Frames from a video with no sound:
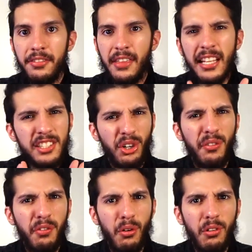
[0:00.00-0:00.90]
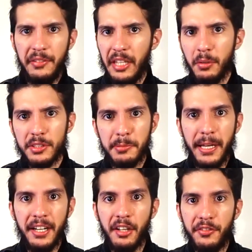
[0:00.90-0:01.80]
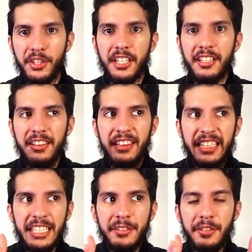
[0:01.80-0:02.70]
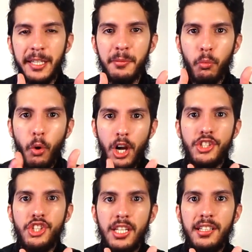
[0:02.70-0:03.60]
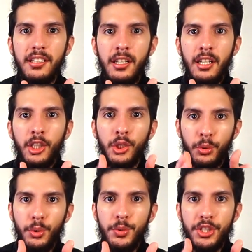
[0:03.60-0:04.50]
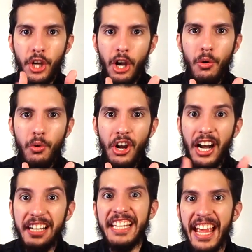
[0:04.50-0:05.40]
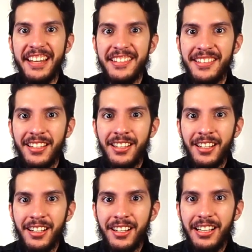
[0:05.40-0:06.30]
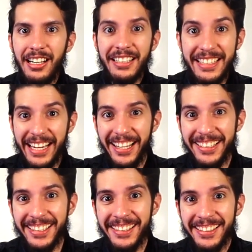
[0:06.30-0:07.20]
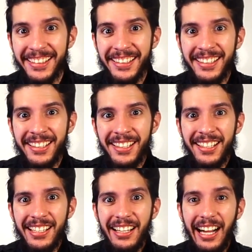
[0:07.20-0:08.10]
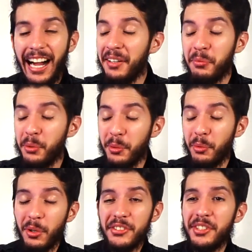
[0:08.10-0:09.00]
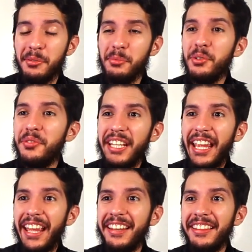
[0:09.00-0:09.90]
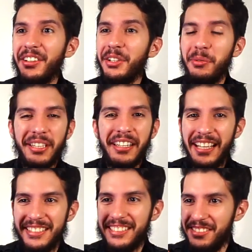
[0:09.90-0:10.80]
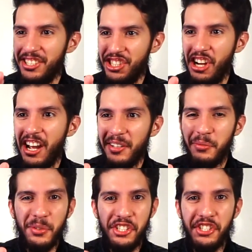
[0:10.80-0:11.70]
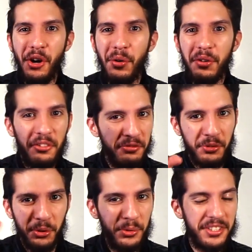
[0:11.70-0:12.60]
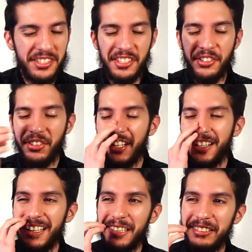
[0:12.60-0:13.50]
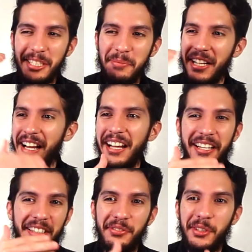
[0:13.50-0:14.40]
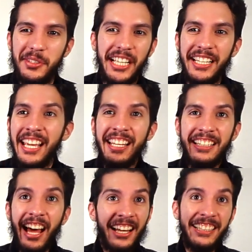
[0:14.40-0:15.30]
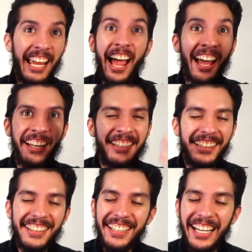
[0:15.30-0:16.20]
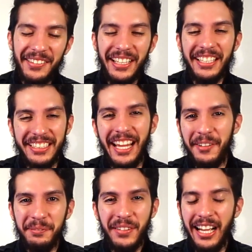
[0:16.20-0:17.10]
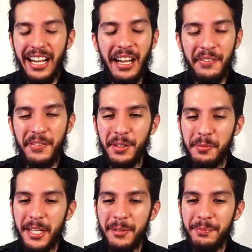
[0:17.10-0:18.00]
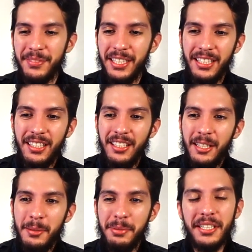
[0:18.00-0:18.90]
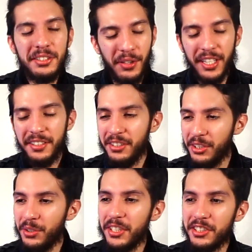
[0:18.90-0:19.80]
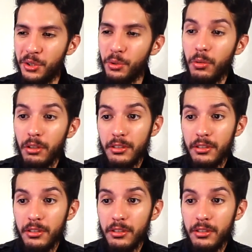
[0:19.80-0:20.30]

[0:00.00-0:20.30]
That's hurtful. And if that wasn't bad enough, you're going to leave him watching Groot go again? Again? We were watching the movie, and literally when that shot was shown of Groot disintegrating, some guy in the front was like, not again! I'm like, yeah, I feel you, man. But it's fine, you know, it's cool.